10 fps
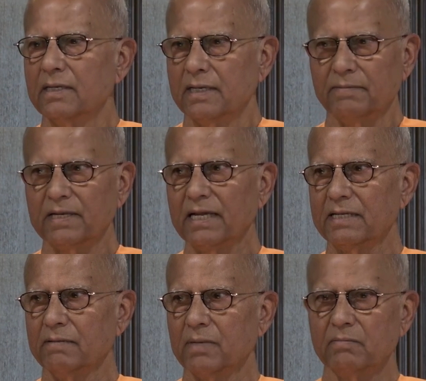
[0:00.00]
Even I
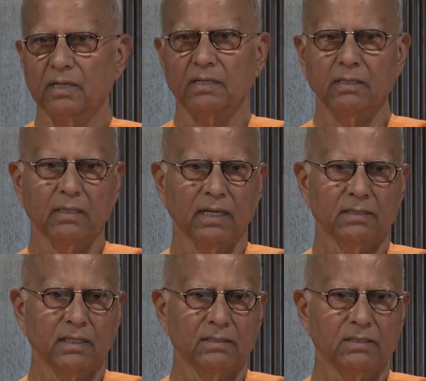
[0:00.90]
remember in
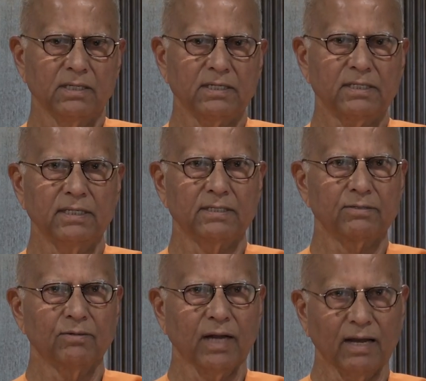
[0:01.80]

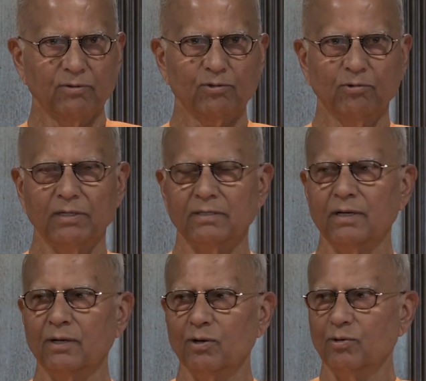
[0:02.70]
1960s, I used to,
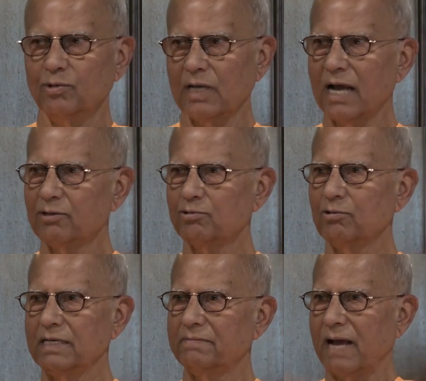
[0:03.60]
we, I used
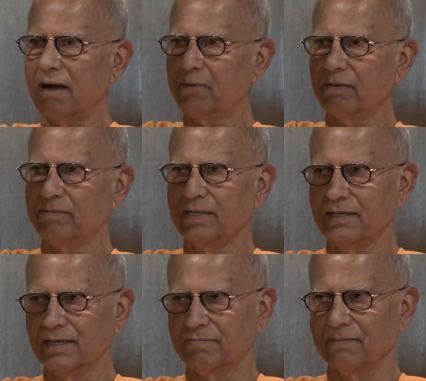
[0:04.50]
to live above
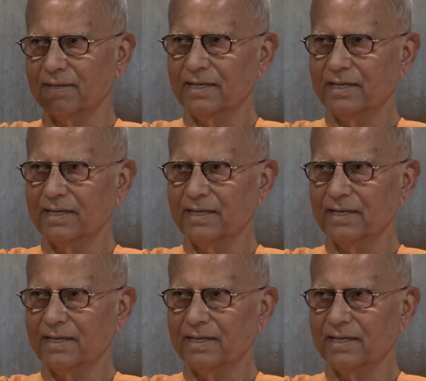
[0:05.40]
him.